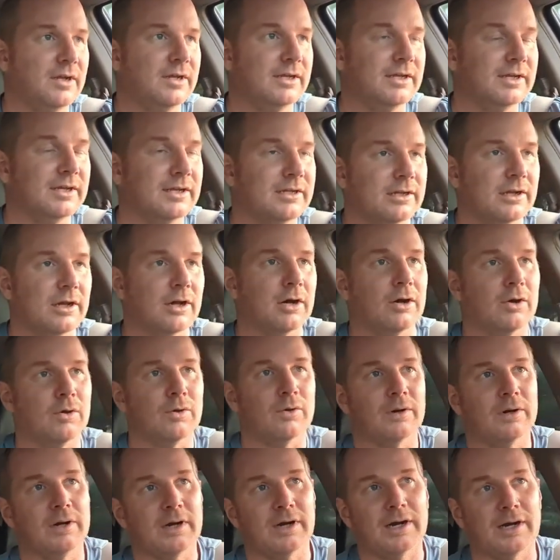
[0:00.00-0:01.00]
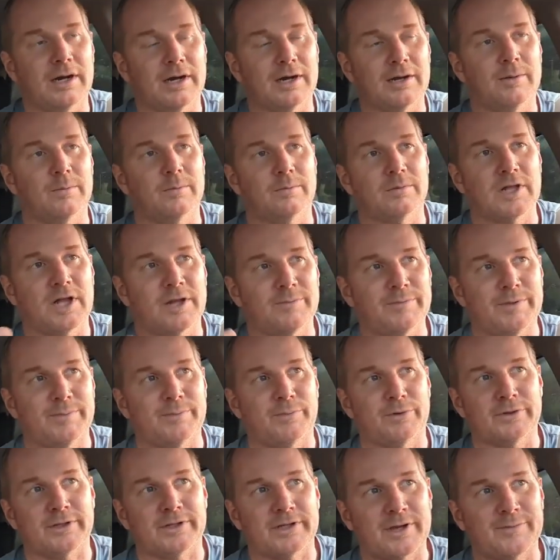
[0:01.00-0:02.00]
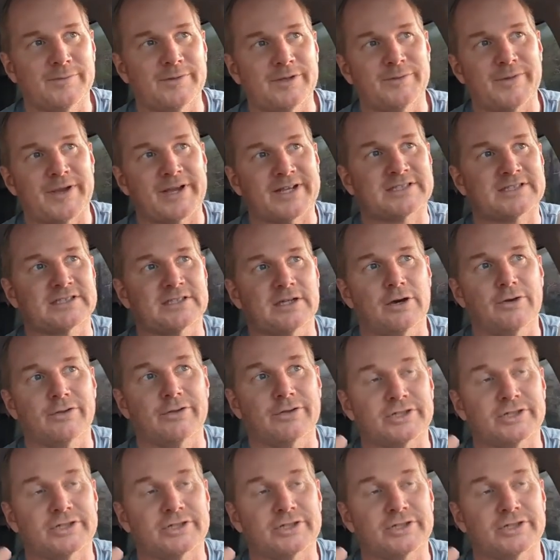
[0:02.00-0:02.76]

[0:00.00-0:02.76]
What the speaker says: You know, a lot of people that come to Mexico,